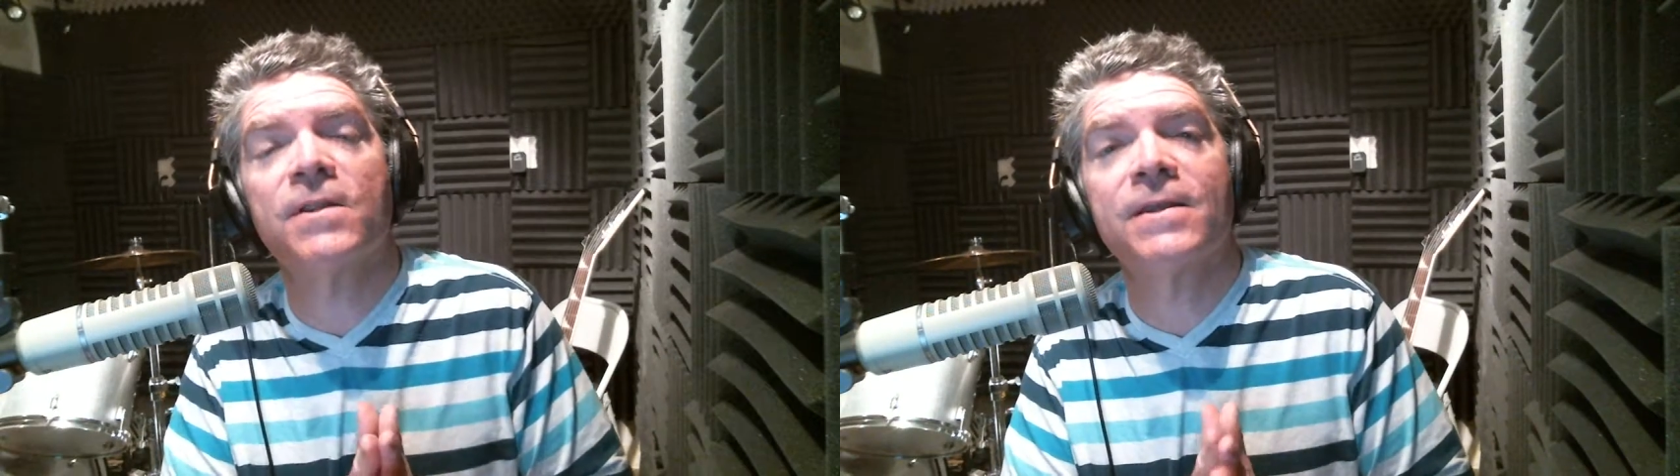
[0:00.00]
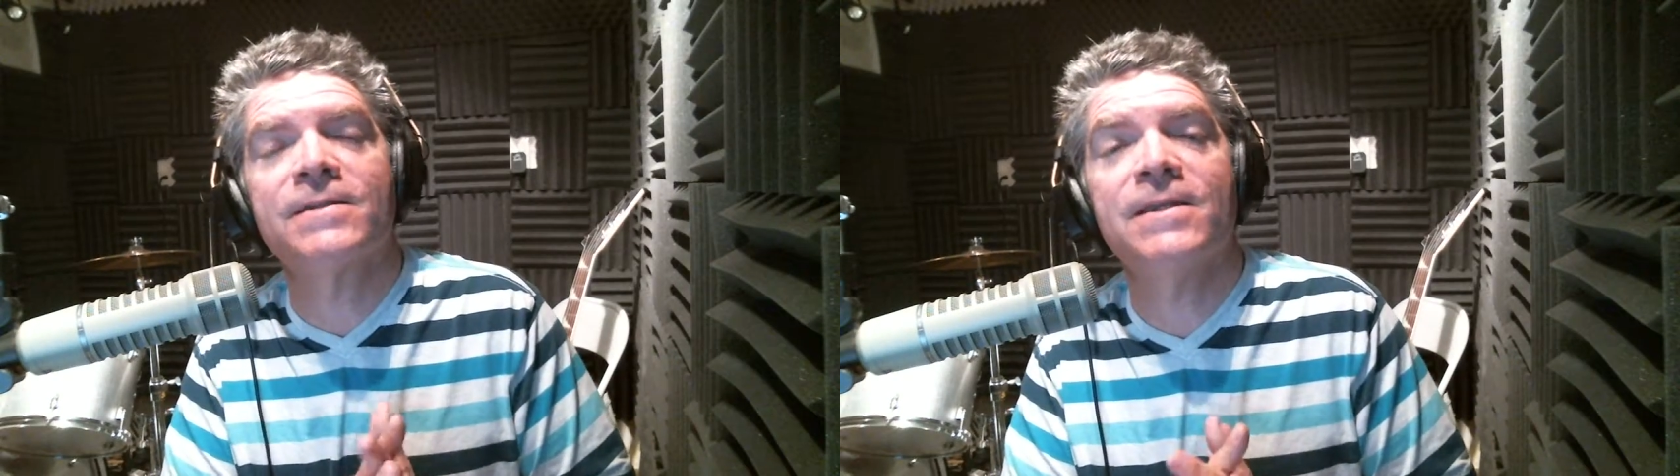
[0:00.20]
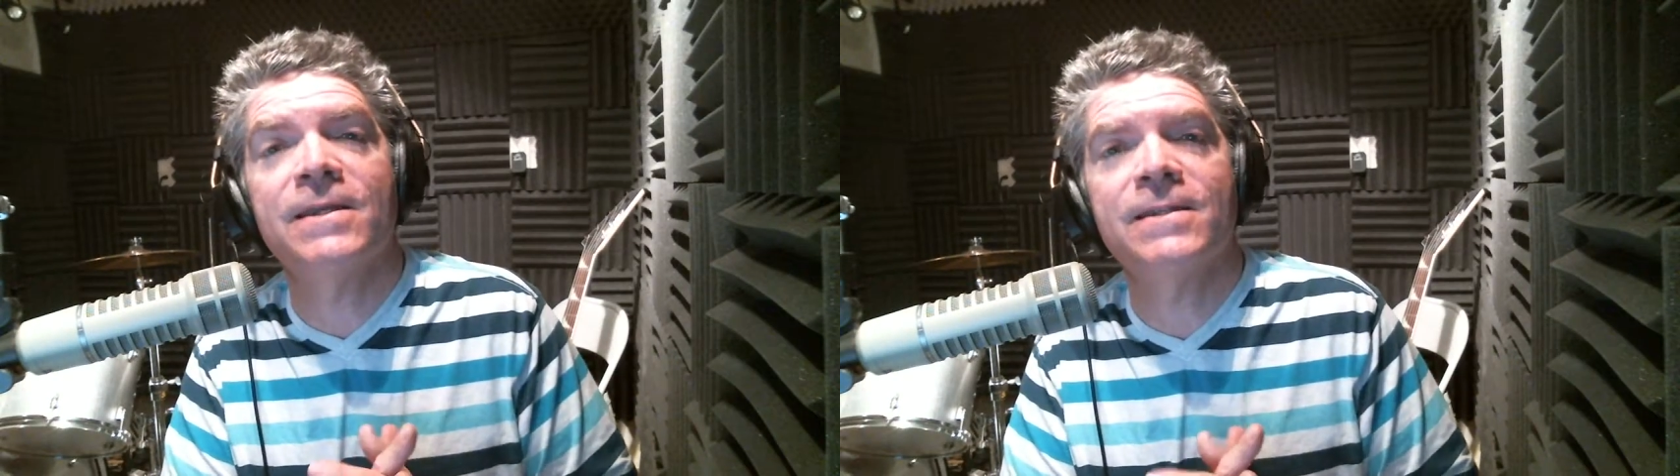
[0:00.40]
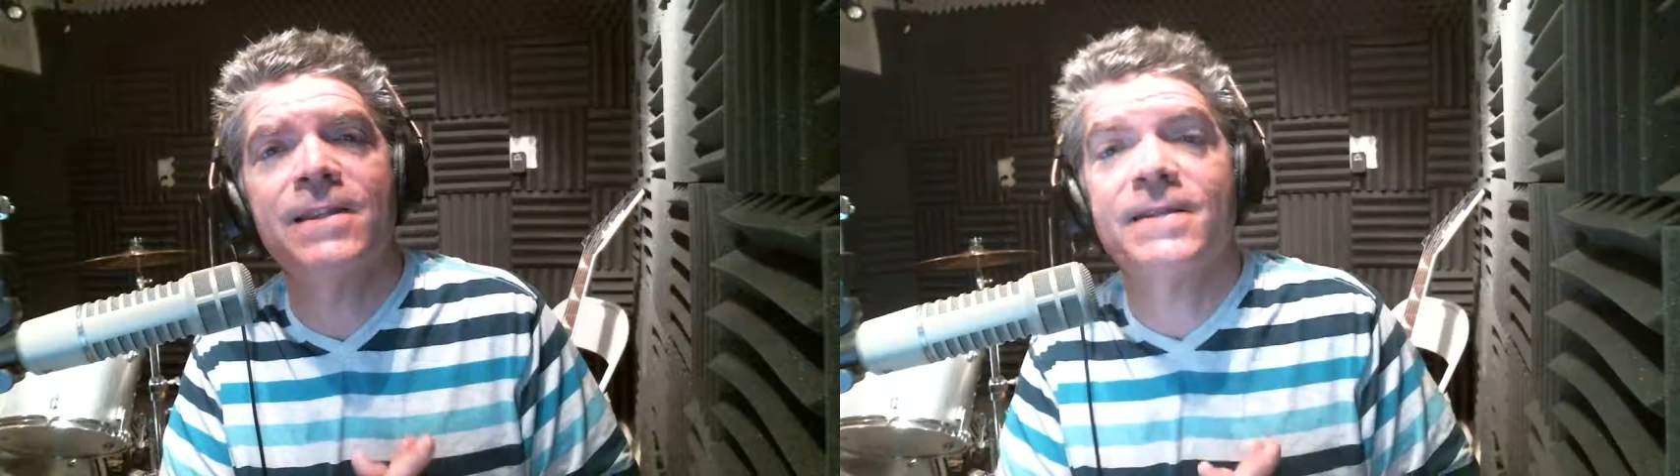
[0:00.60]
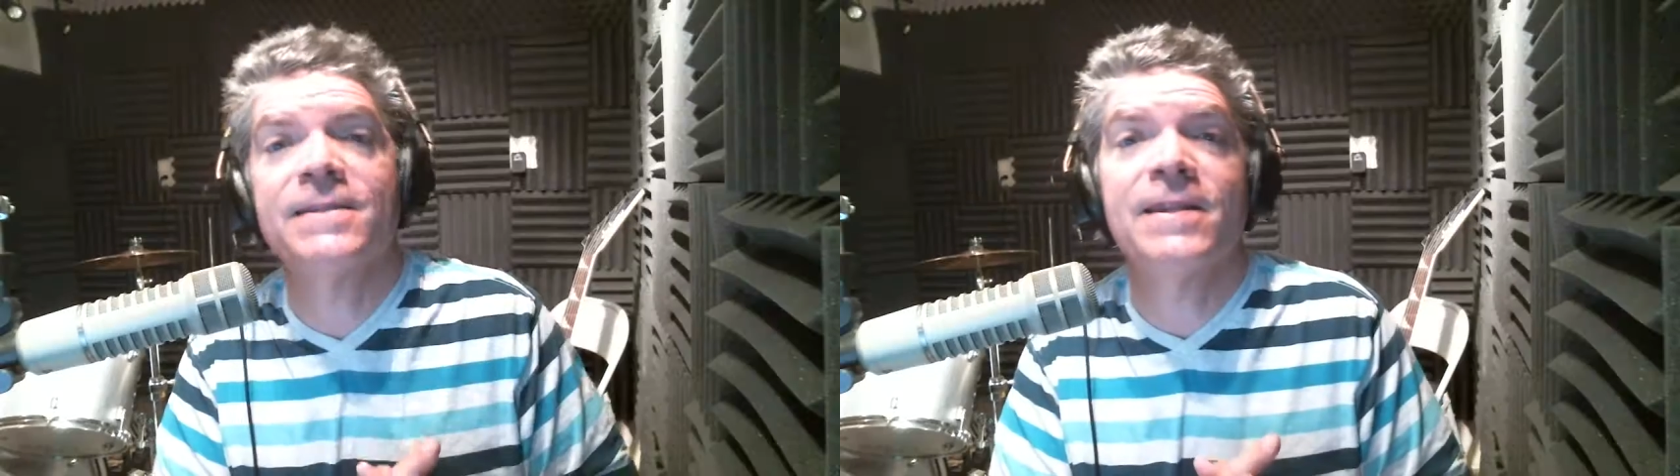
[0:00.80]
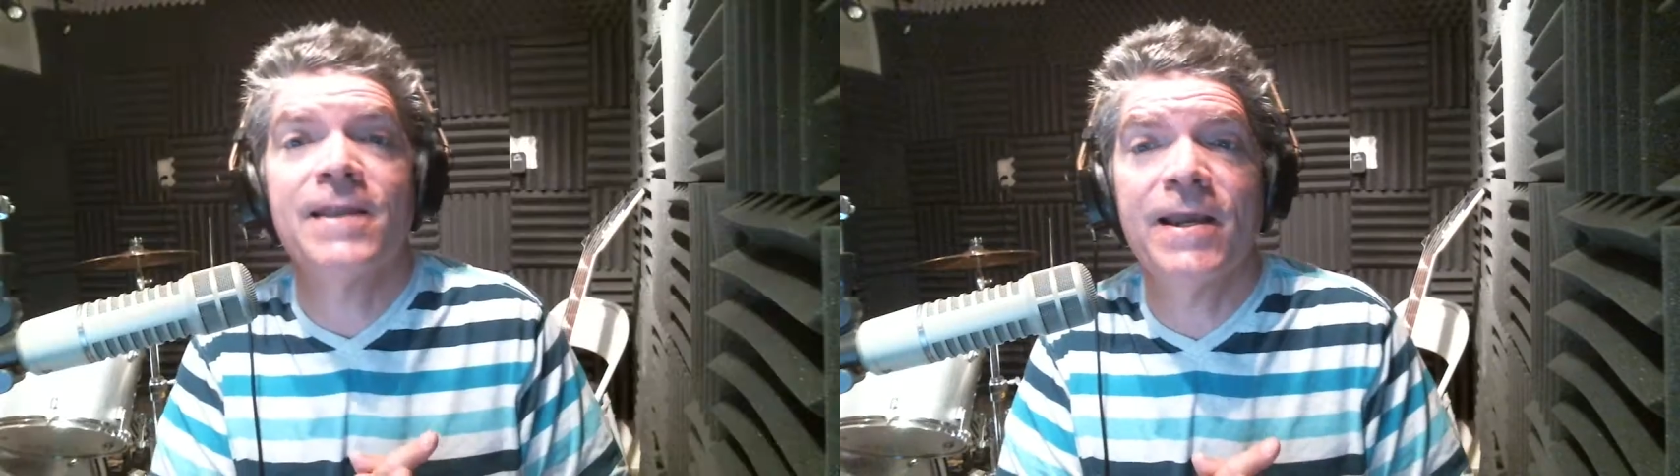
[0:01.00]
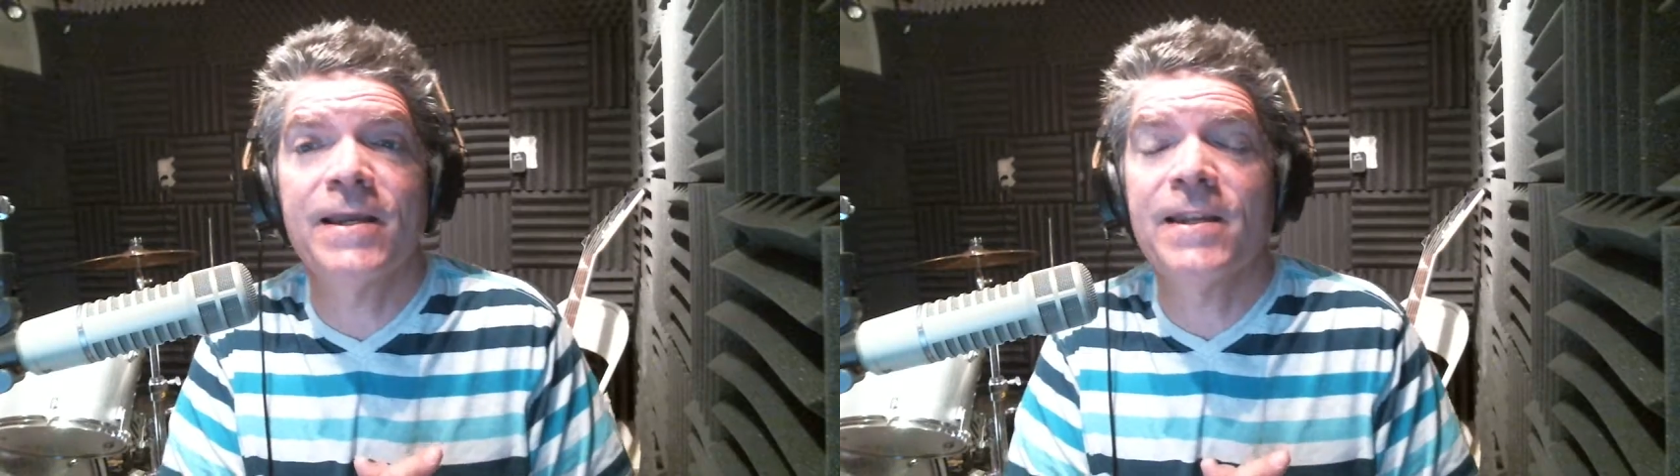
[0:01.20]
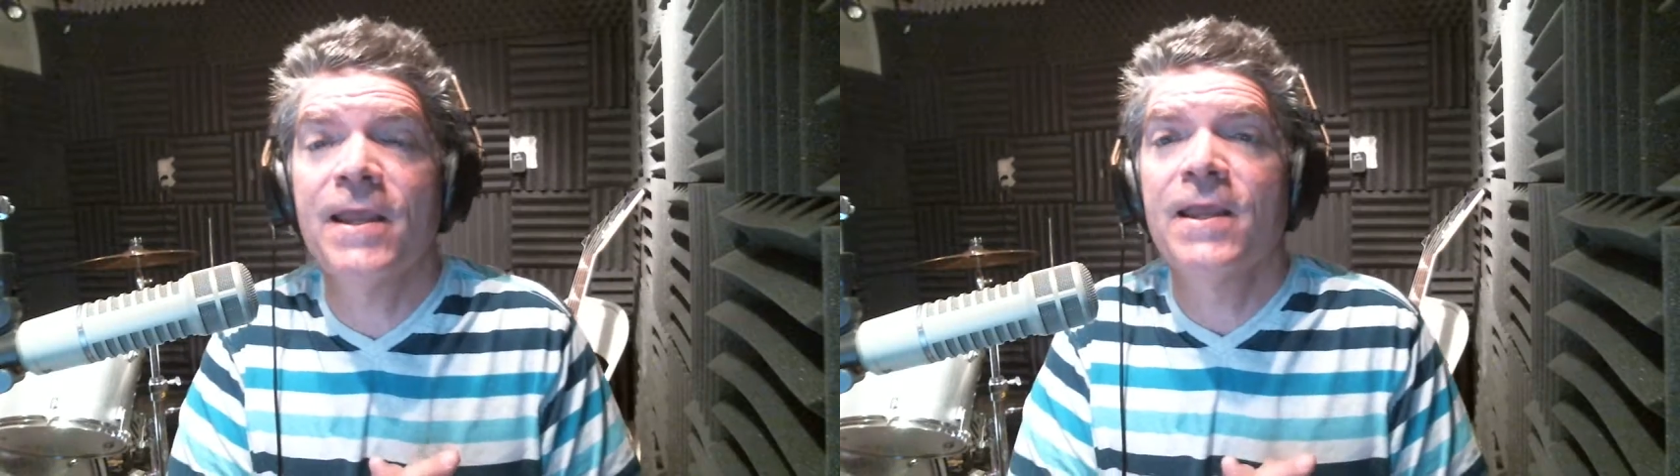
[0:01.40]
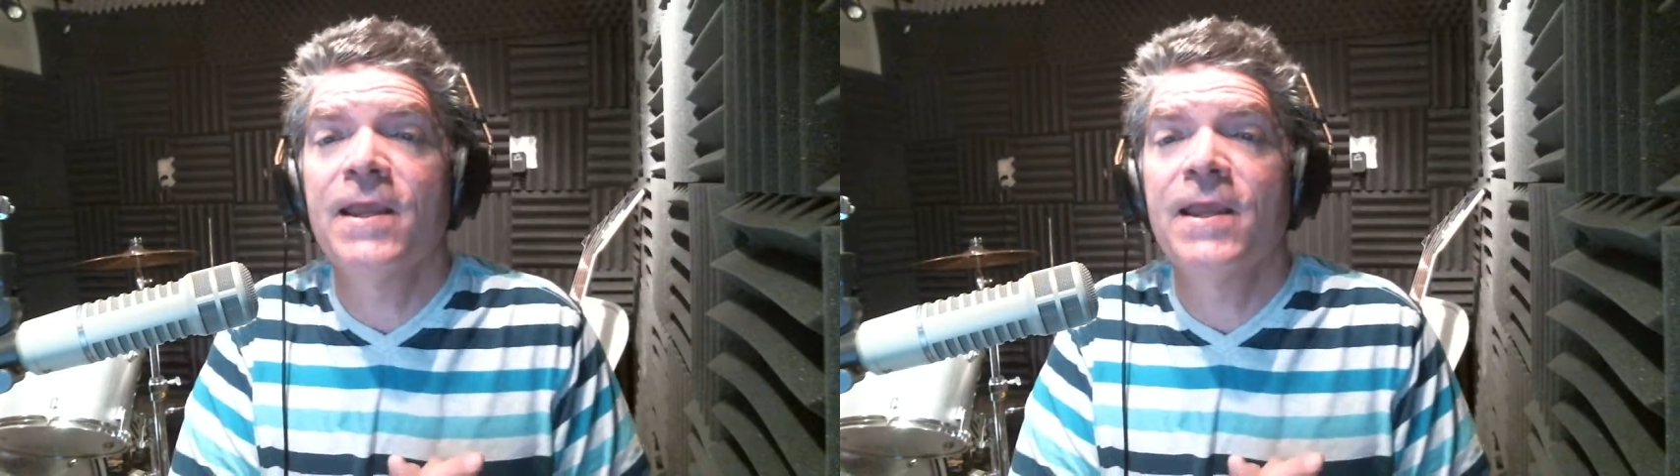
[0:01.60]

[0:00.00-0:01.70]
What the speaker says: in 1999